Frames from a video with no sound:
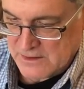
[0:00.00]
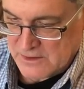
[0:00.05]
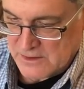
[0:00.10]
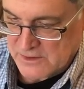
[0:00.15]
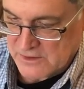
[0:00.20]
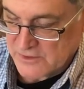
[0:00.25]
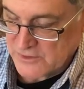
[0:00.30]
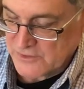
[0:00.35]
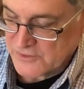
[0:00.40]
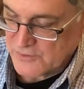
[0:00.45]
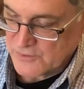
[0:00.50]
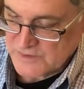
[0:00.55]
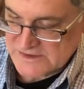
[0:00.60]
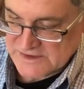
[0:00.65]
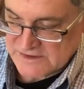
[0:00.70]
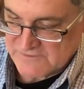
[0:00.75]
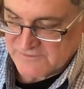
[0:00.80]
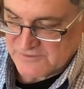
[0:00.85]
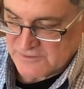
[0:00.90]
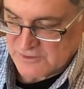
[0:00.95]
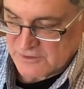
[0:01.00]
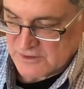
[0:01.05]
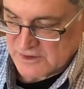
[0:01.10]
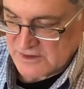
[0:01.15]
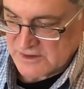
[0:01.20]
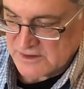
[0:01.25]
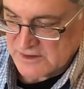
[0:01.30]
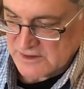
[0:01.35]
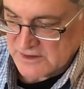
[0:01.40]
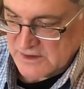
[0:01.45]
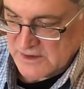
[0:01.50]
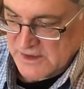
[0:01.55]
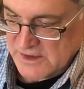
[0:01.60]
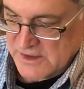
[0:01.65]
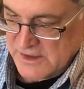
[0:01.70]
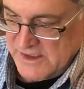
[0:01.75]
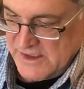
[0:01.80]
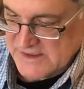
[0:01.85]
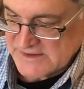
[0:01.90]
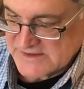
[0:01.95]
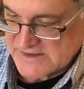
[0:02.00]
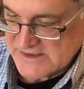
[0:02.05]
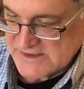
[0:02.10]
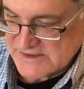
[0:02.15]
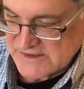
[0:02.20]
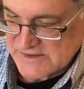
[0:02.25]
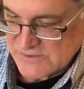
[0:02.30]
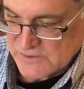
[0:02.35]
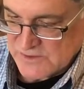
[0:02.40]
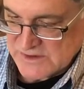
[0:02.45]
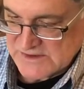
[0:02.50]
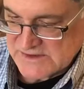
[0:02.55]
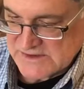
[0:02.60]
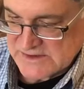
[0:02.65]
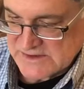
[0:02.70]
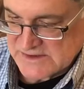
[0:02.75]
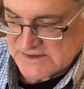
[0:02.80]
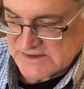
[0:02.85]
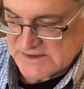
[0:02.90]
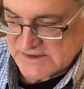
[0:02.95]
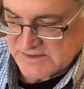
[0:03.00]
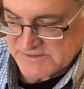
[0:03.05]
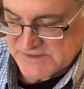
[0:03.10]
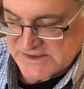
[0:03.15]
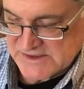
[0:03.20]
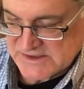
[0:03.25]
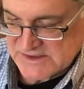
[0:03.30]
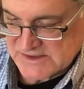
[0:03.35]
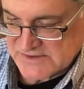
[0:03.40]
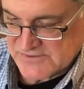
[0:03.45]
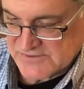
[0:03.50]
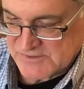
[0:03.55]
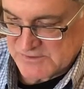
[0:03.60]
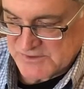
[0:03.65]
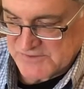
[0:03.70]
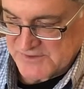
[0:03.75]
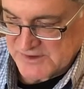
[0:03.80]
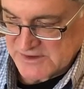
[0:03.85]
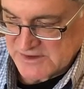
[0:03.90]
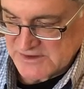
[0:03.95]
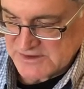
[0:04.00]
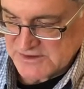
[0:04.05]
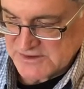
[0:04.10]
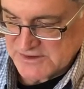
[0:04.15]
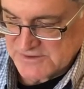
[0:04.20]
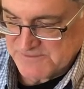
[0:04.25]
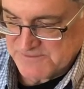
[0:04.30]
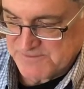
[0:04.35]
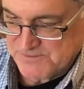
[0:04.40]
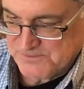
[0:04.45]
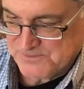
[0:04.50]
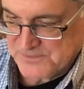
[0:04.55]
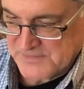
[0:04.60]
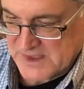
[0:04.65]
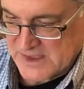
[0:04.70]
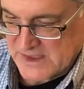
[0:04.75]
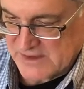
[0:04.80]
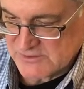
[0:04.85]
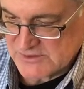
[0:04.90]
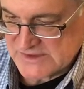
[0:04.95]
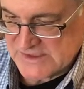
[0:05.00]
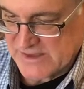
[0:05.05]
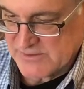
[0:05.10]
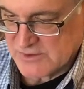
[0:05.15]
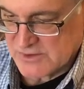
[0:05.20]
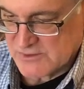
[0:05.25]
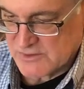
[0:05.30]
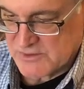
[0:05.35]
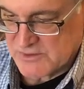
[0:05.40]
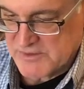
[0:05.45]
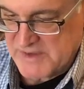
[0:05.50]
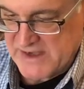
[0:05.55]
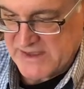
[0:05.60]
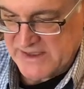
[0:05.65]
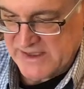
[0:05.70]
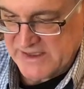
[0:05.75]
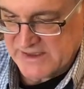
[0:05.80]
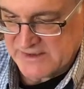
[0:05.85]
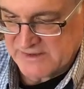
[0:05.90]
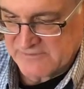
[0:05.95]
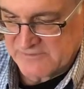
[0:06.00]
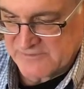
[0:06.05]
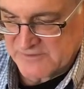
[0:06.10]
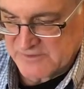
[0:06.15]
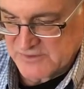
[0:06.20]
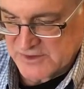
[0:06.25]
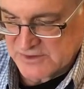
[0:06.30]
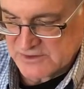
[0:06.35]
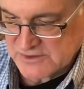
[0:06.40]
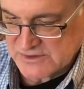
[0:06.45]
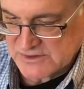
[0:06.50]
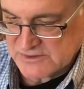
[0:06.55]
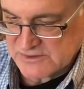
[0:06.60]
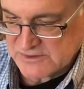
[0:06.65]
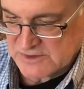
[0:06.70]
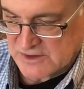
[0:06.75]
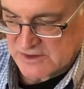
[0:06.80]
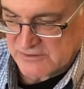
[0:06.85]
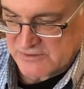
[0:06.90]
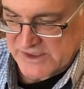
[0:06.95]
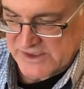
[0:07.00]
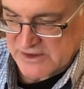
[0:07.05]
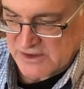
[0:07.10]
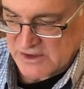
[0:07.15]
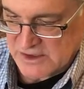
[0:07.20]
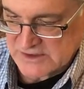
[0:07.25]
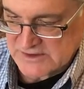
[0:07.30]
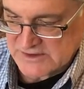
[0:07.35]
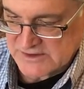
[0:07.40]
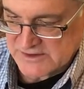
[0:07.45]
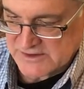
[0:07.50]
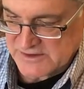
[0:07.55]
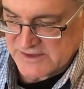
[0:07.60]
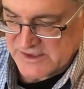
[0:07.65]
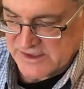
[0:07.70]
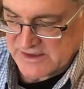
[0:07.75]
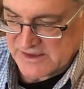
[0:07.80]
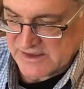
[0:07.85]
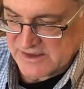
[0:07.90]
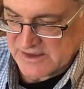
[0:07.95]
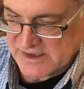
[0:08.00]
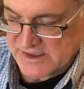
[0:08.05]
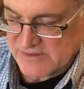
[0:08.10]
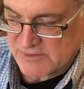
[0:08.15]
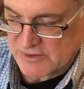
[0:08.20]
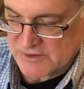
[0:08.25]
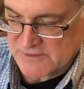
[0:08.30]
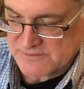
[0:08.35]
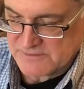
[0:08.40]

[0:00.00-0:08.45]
Earth was our floor, and since it was at some distance from the village, I was able to remain hidden from those who had already gone to their daily labor.